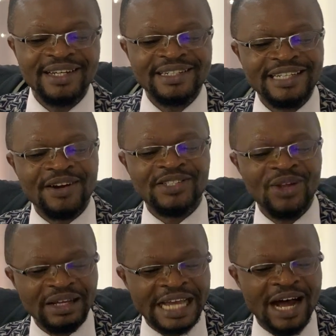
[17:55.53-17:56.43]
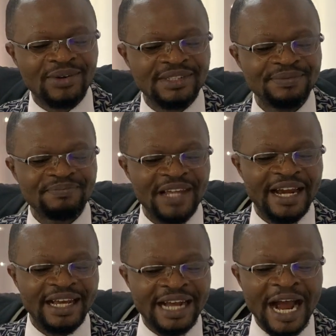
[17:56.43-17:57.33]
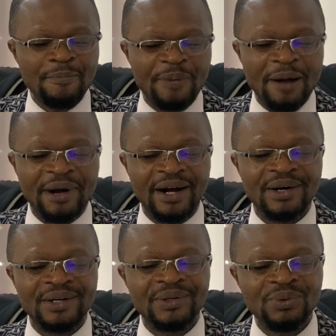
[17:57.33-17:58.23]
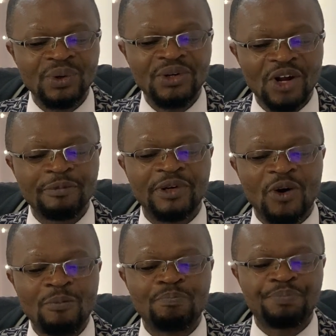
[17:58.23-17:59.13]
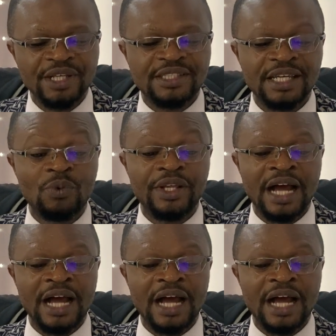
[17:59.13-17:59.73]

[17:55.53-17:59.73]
There is no doubt that the guy Palmer will not be competing with